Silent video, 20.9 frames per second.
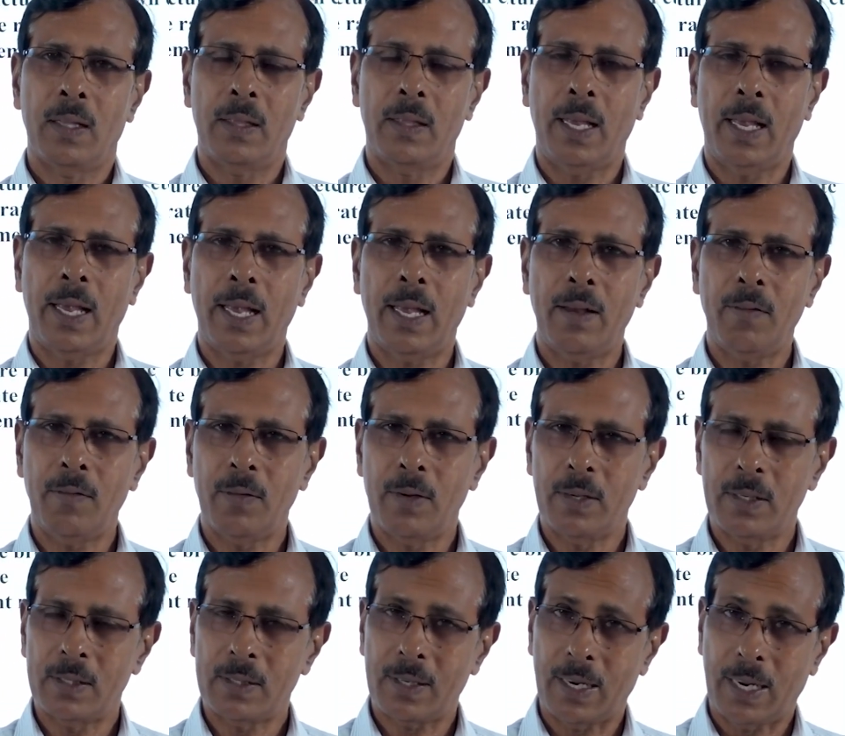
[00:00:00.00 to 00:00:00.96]
they have
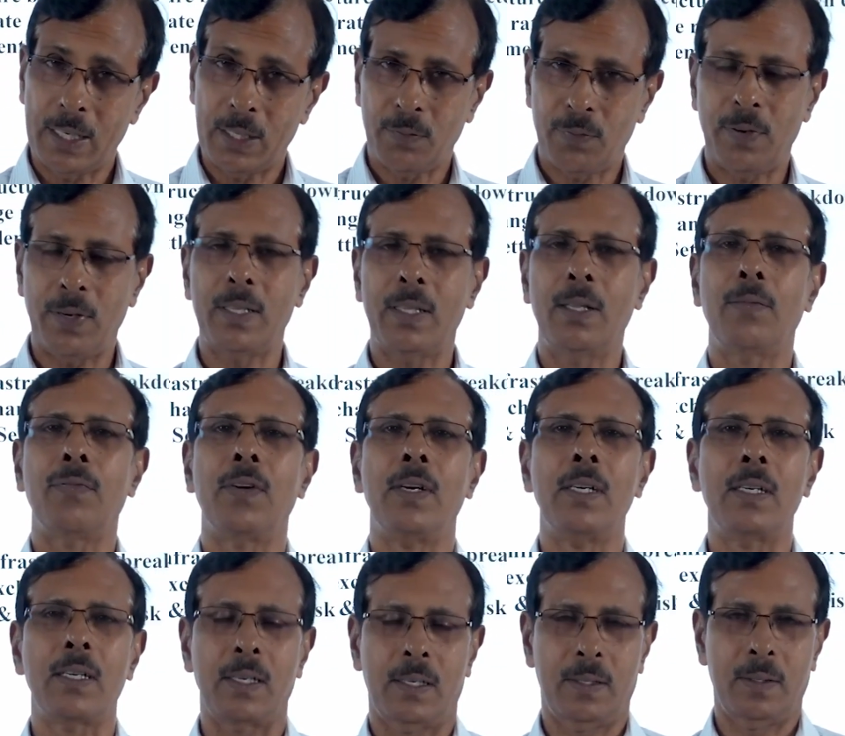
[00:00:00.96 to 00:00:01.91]
transferred the
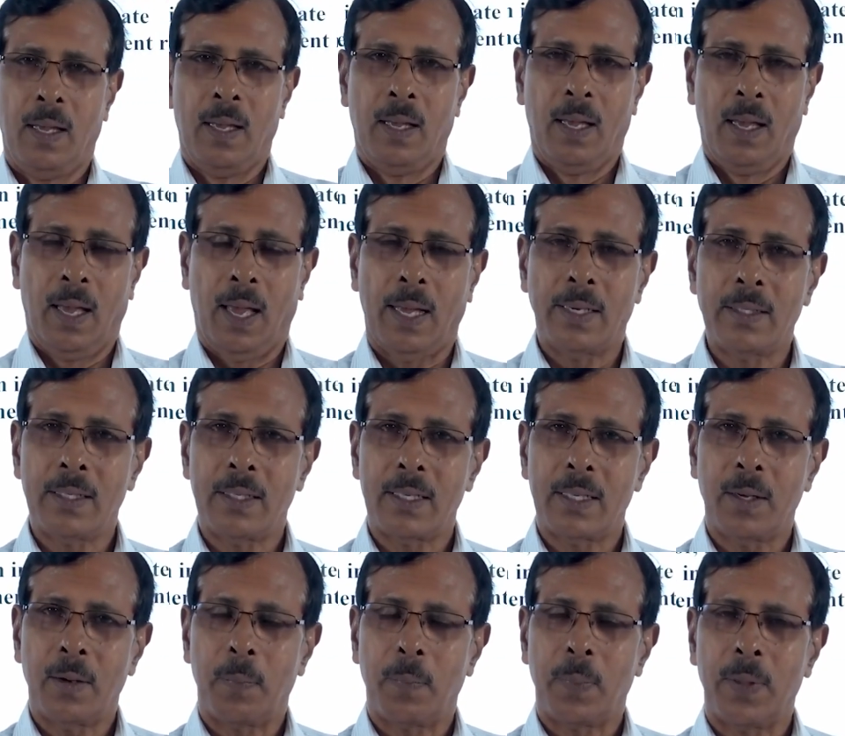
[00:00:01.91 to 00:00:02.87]
fund, and
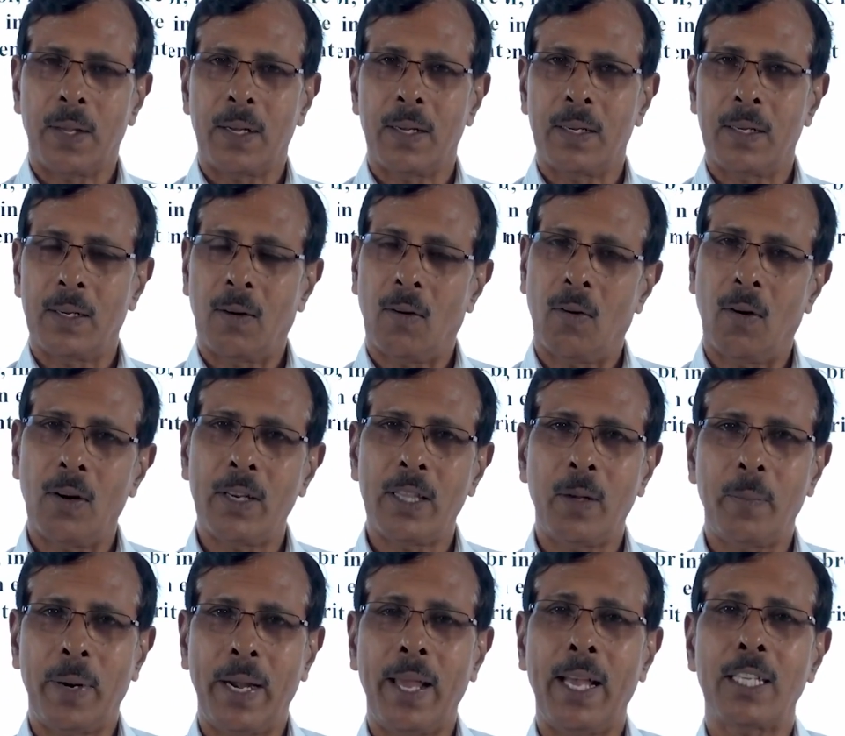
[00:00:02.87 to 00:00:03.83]
all
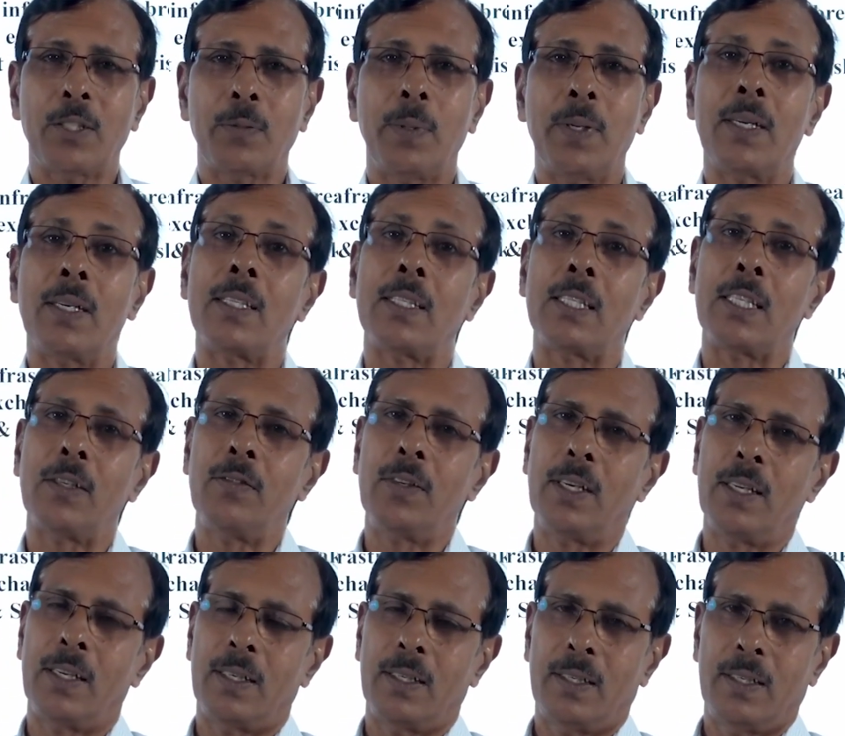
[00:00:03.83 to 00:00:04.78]
the money has been
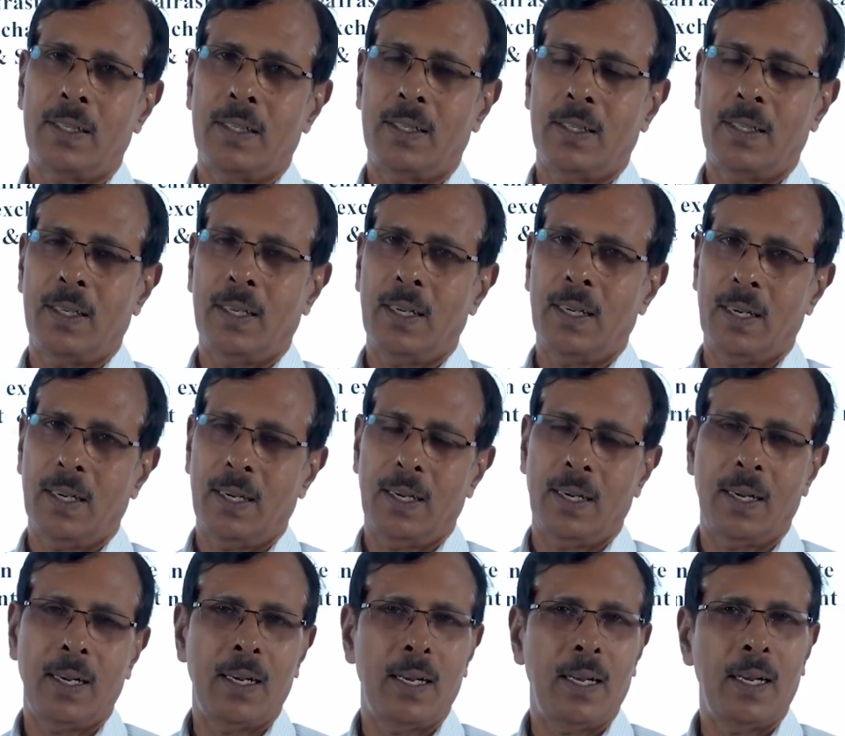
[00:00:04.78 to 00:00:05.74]
received
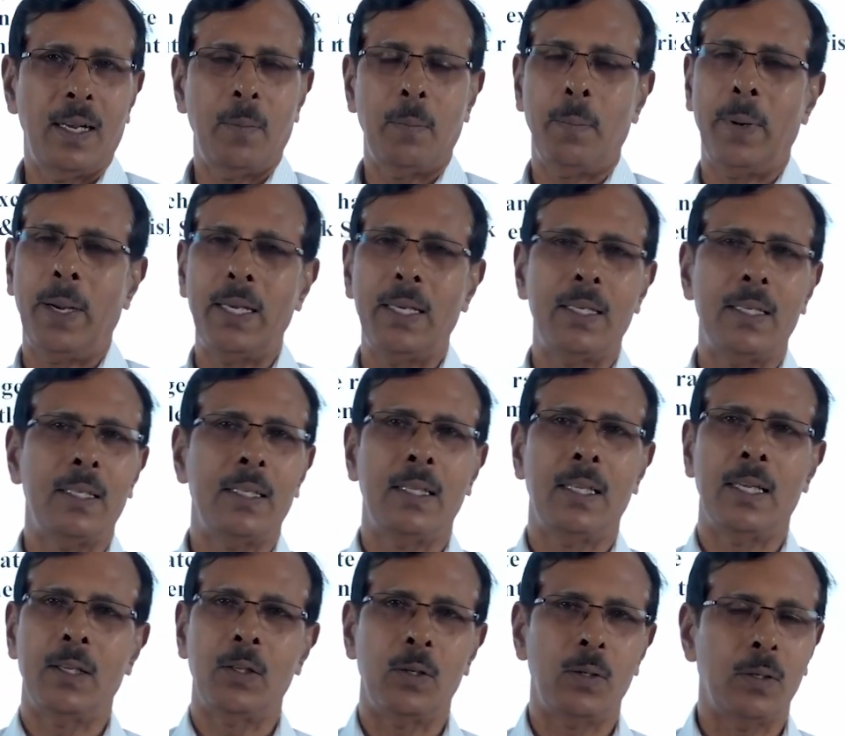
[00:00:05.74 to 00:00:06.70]
by
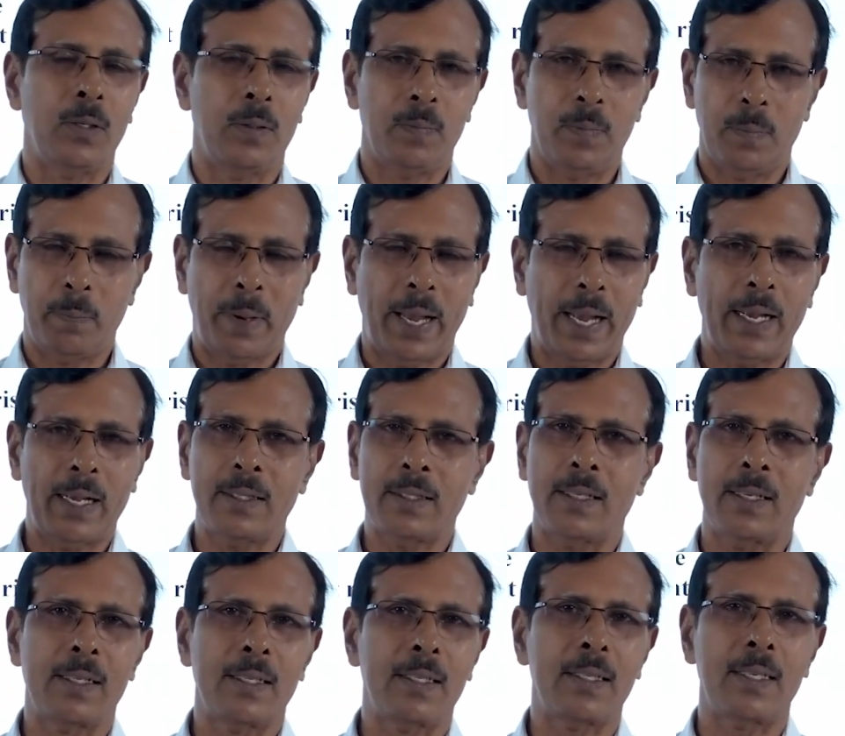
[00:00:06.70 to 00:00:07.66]
the Bank
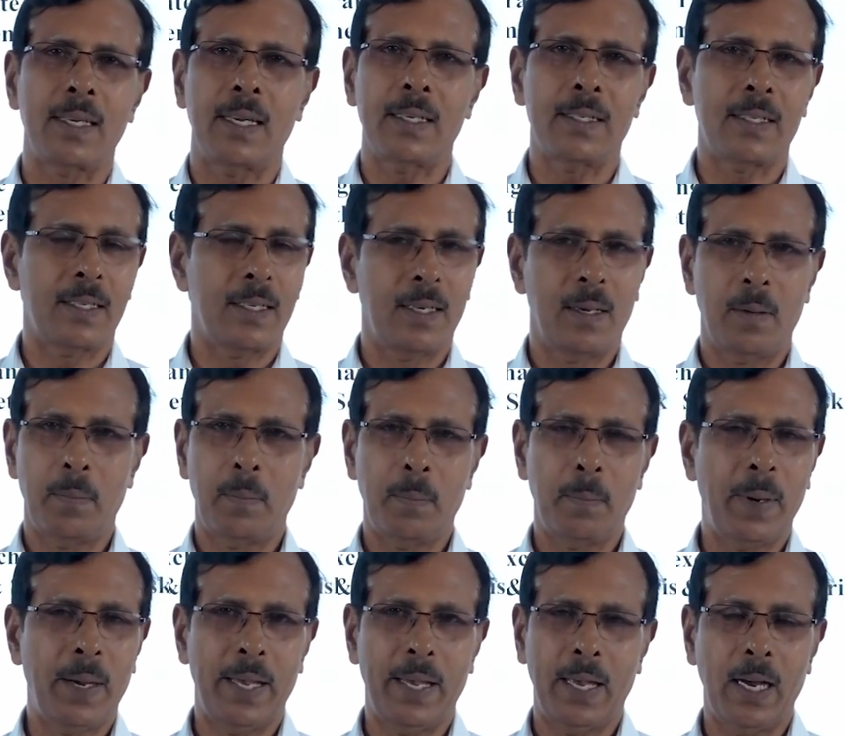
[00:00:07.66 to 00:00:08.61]
Erste
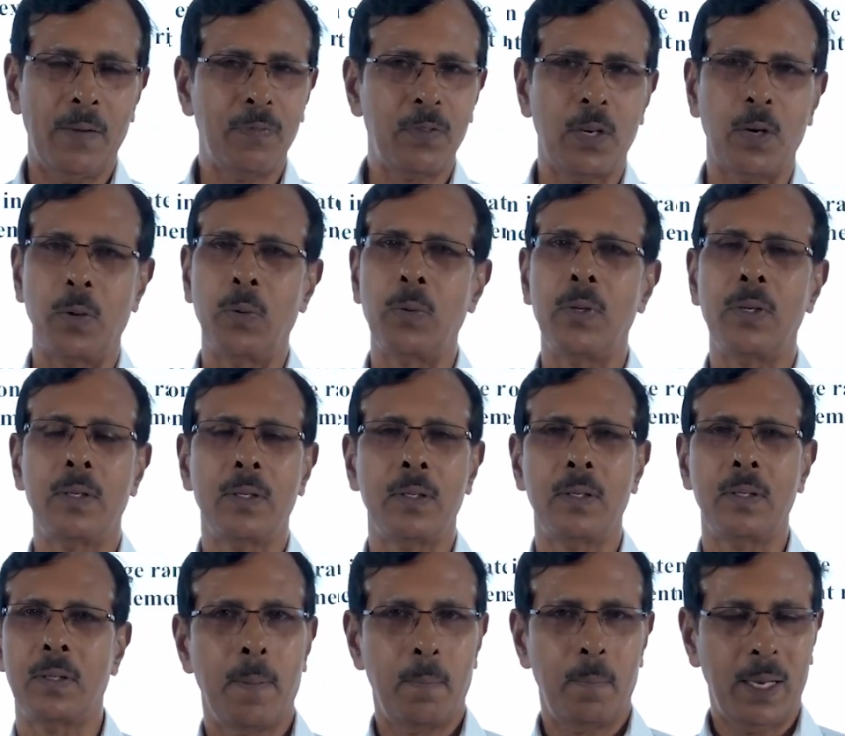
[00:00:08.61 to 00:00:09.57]
by afternoon,
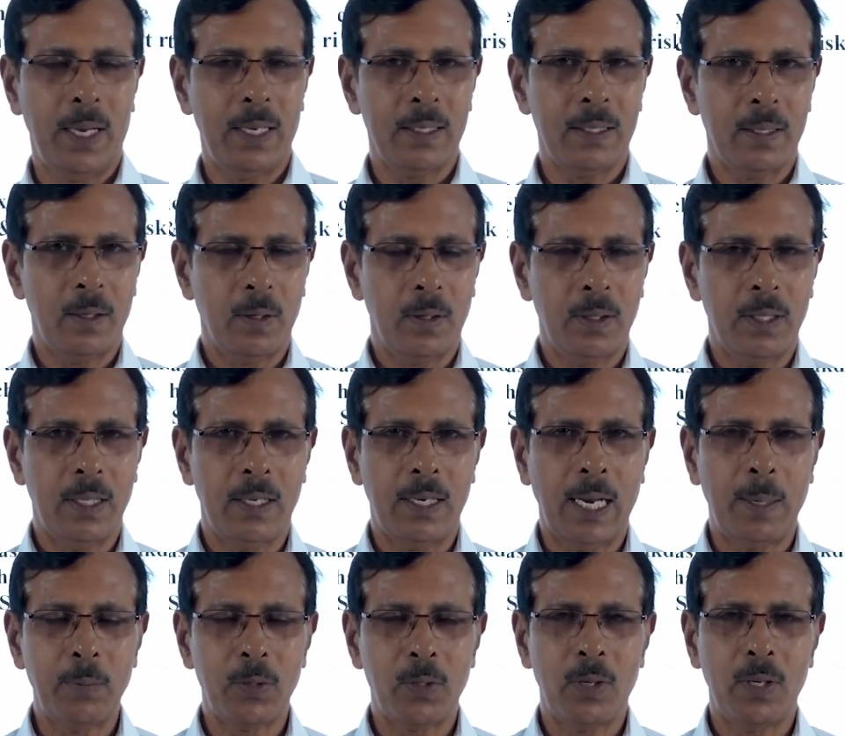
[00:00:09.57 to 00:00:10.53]
because the
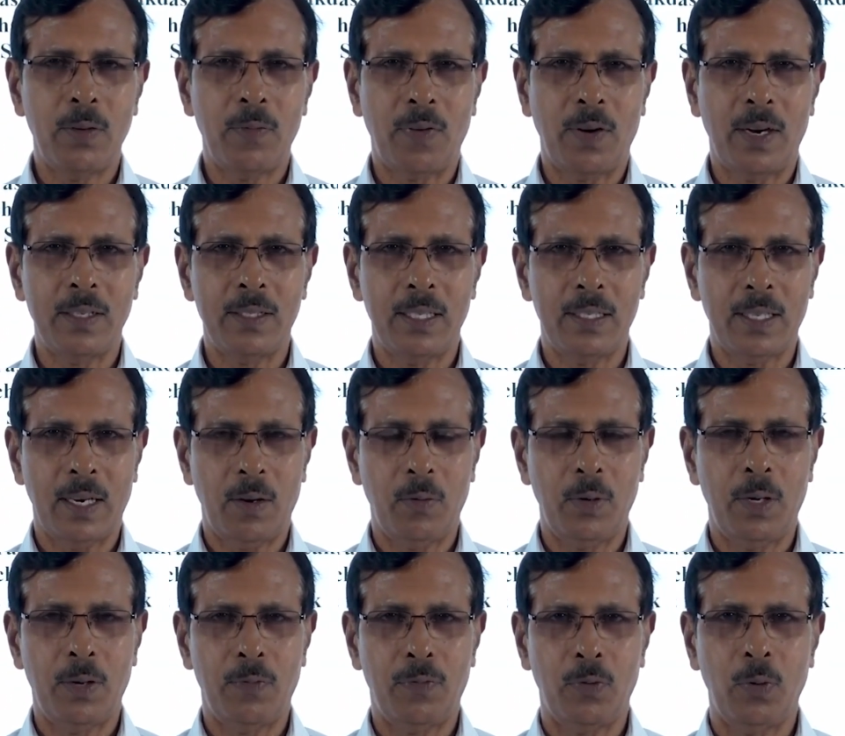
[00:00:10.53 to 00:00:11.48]
time zone difference is
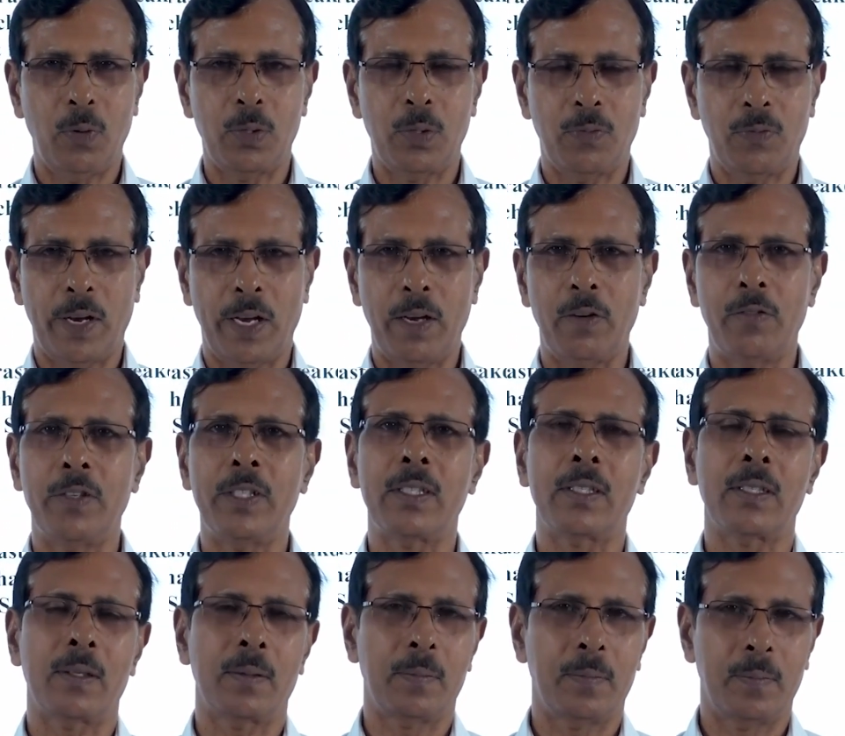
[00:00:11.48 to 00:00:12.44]
around 4 to 5
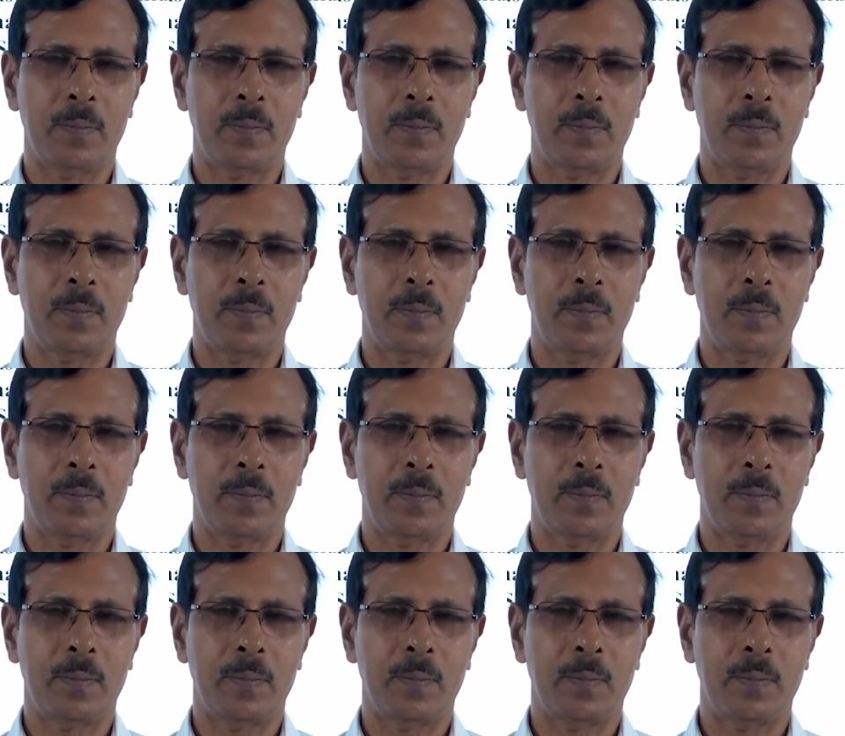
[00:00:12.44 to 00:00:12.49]
hours.